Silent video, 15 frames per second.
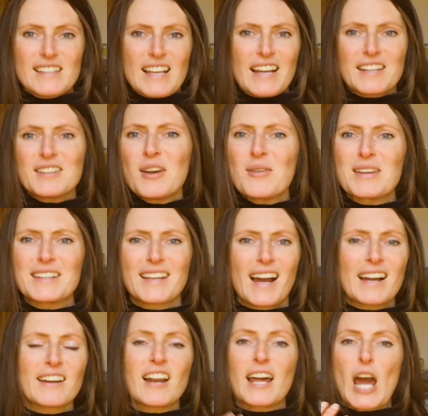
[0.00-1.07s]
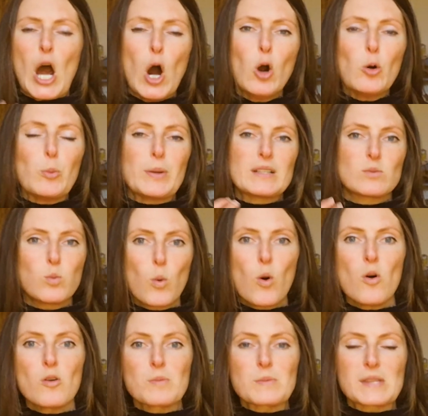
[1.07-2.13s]
I don't know, it's kind of like hope, it's
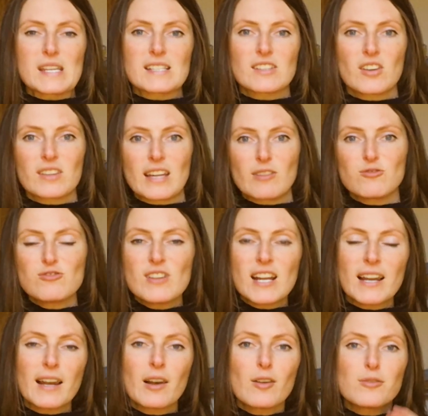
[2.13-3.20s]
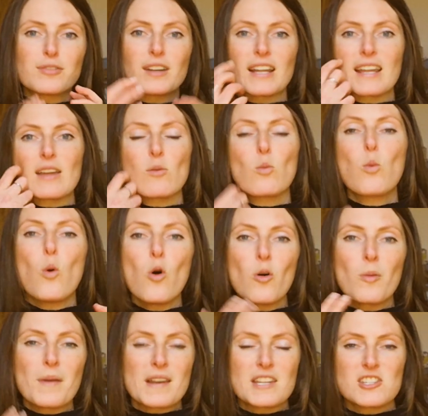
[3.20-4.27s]
warmth. It's got that really lovely
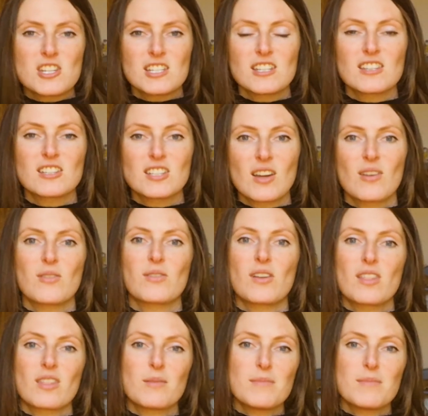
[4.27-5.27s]
warm energy to the tone.